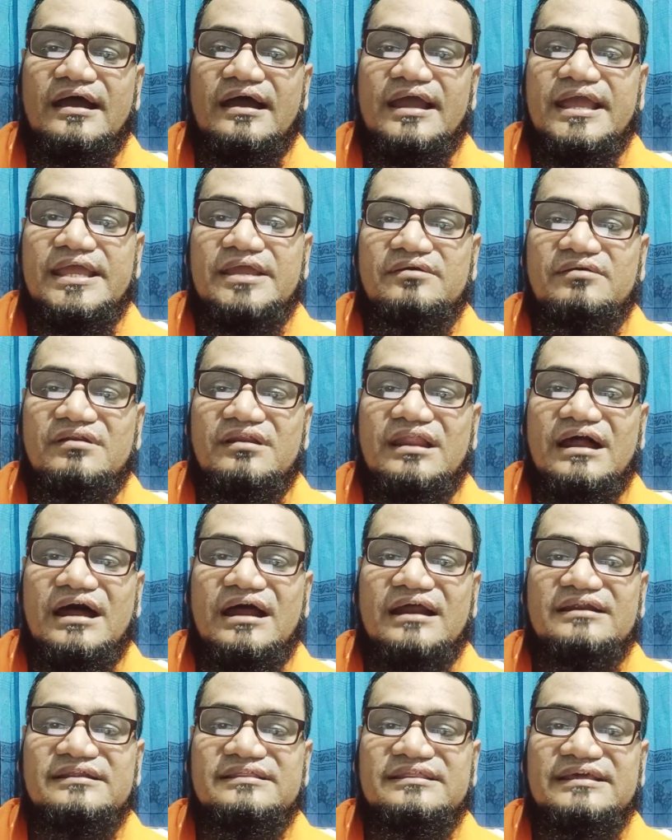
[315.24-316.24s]
you
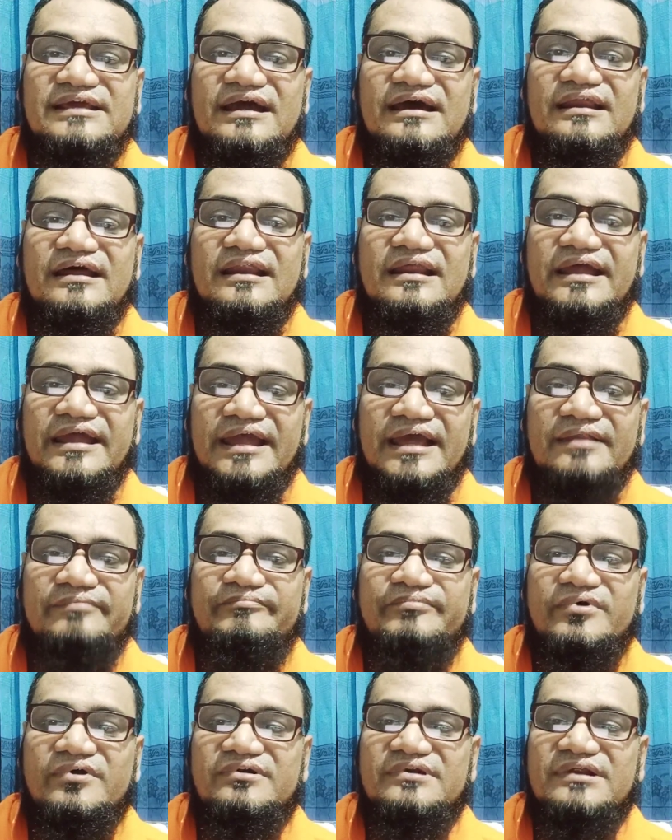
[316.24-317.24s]
learn, there are
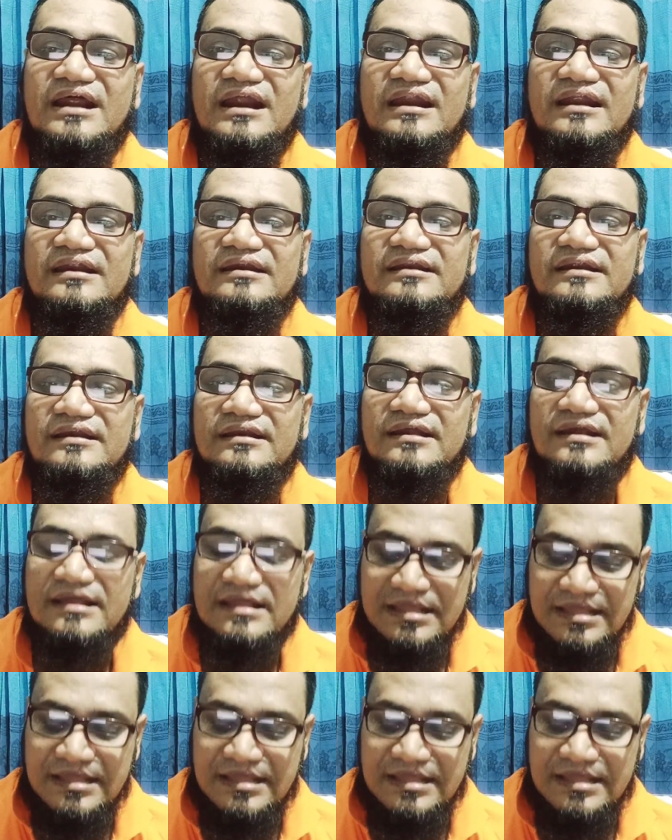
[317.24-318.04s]
help for targeted.